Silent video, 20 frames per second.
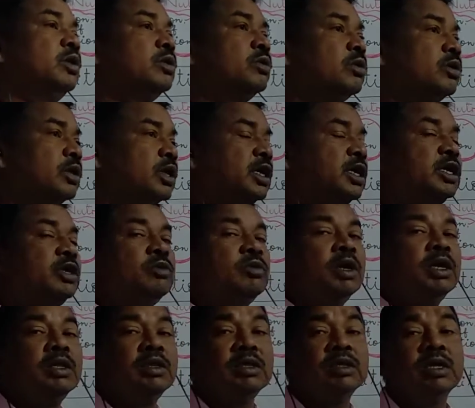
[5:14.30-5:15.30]
So that is
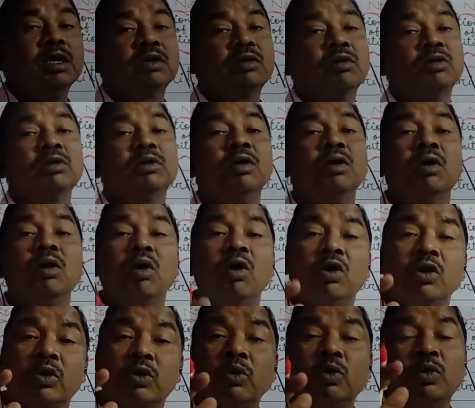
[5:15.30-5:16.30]
why these are called the
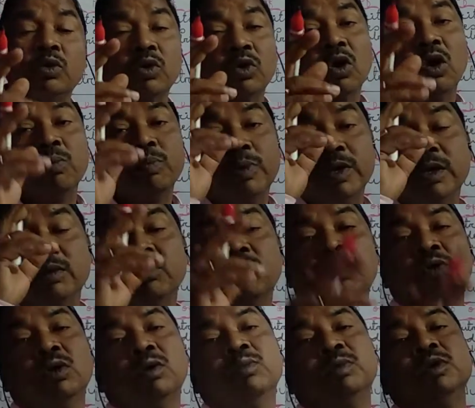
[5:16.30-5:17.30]
autotrophic
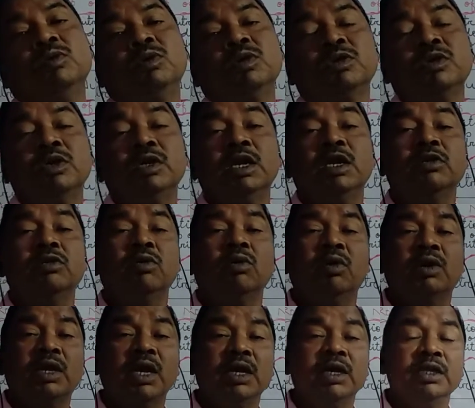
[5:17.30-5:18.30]
mode of nutrition, and the
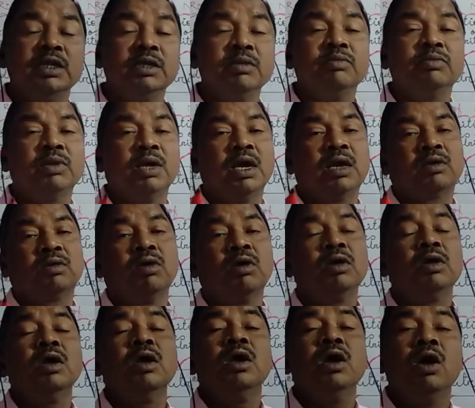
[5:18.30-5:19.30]
organisms are
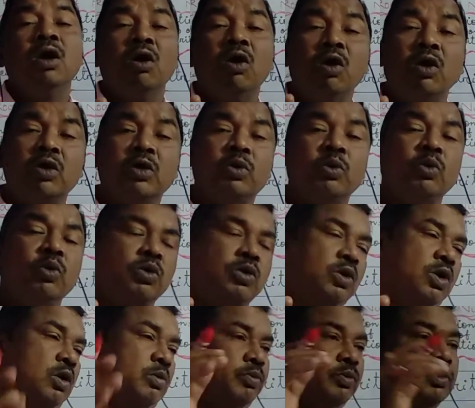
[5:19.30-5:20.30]
called
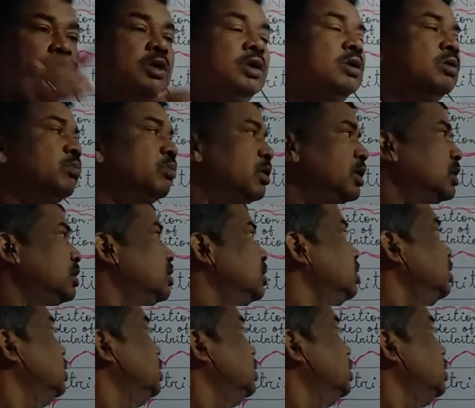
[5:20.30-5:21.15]
autotrophs. But